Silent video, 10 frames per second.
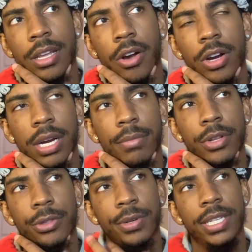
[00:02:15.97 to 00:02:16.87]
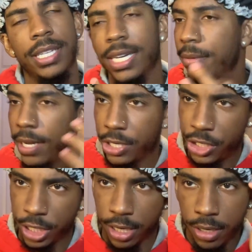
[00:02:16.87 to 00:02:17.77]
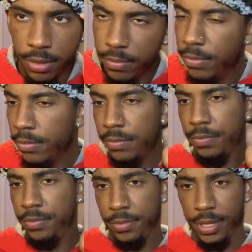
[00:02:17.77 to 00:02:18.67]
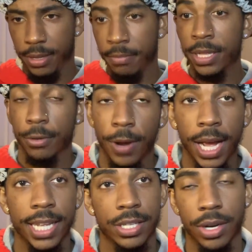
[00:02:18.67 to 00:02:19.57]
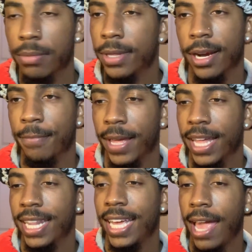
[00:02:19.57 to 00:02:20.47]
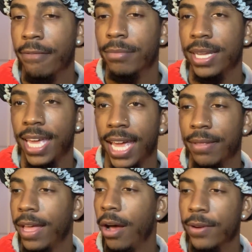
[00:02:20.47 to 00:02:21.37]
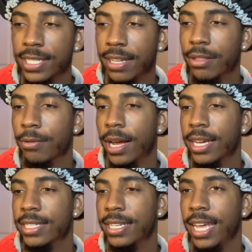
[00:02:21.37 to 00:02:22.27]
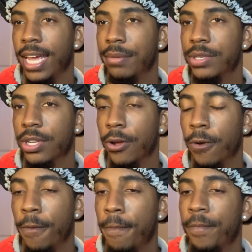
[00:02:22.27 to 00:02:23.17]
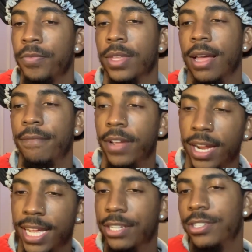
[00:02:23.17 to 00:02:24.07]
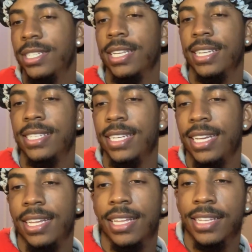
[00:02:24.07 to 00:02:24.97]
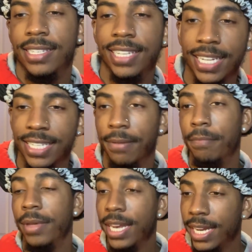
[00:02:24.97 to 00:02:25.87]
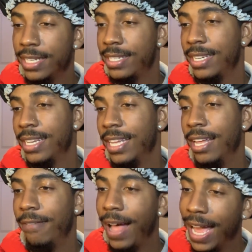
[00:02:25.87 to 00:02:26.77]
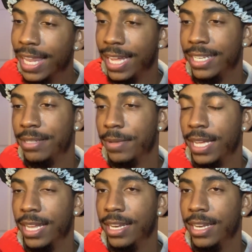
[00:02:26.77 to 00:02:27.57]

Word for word: Or number 3 seed? I'm not sure. But the Rockets are up there, man. They gave them a game. They always give the Rockets a game. So I'm very interested to see six minutes of highlights, man.